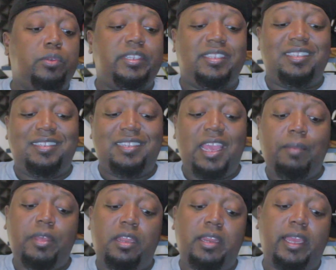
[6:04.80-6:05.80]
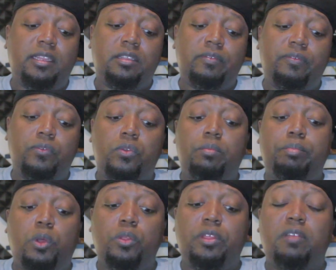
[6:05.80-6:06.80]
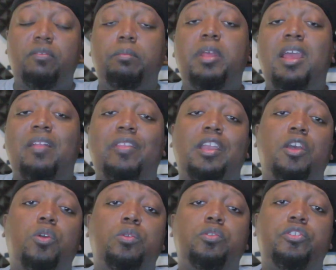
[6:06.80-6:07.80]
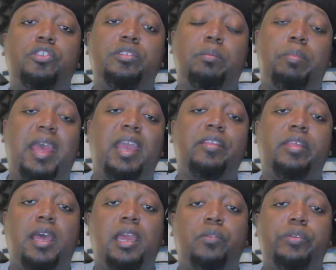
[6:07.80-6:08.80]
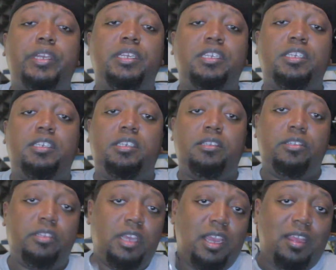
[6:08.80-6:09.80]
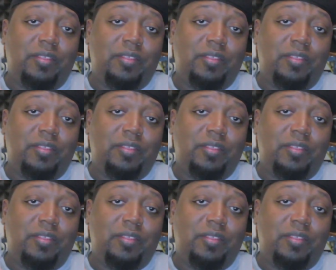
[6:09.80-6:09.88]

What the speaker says: it's the same connector for both of them that goes to the back of the iRig keys.